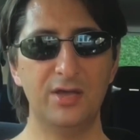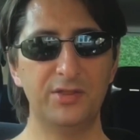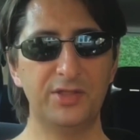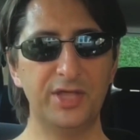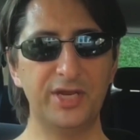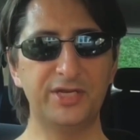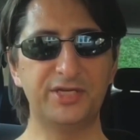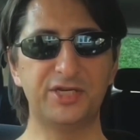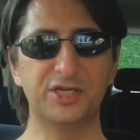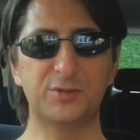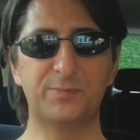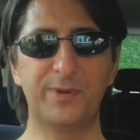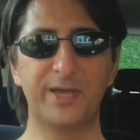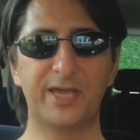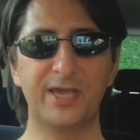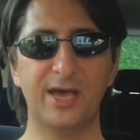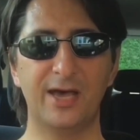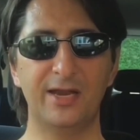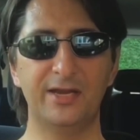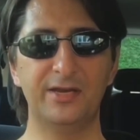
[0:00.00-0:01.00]
that had just
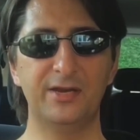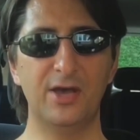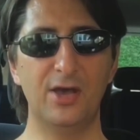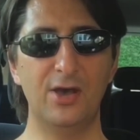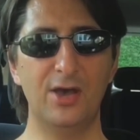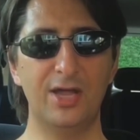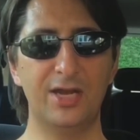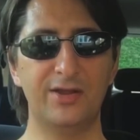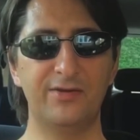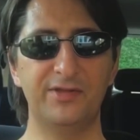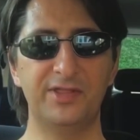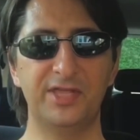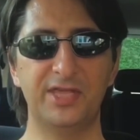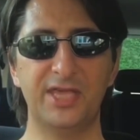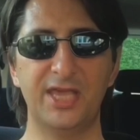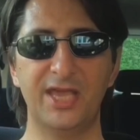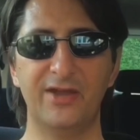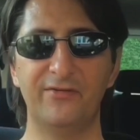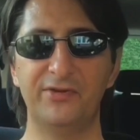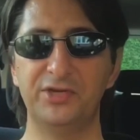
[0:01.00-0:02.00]
begun earlier in the
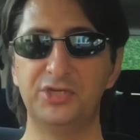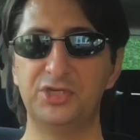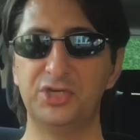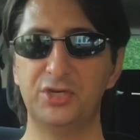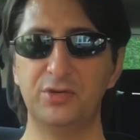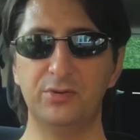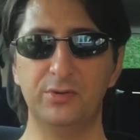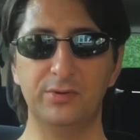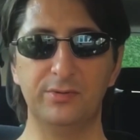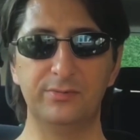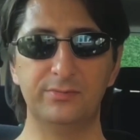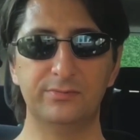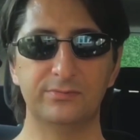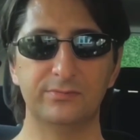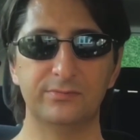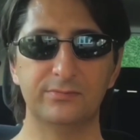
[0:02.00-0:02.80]
year in June.